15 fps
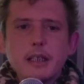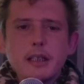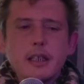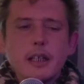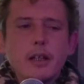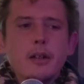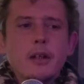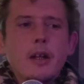And
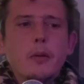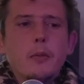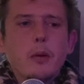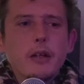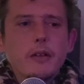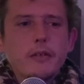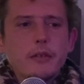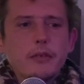you know,
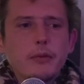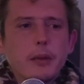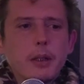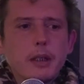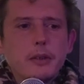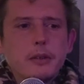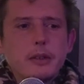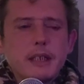what if
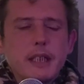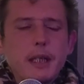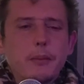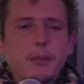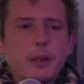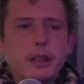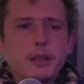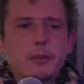everyone who's
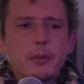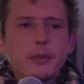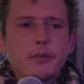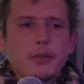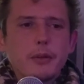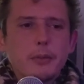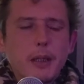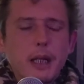networked
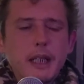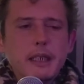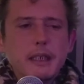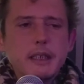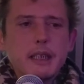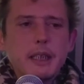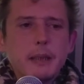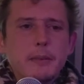with the
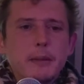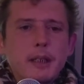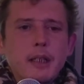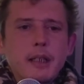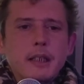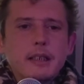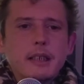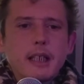brain chip
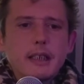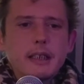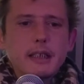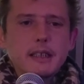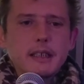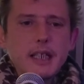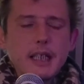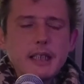
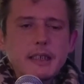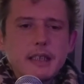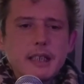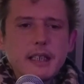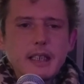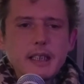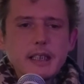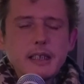suddenly starts
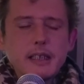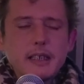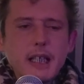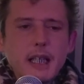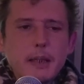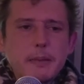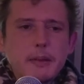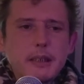to think the
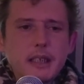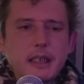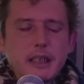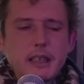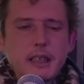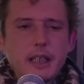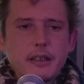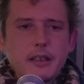same as
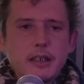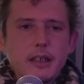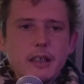each other?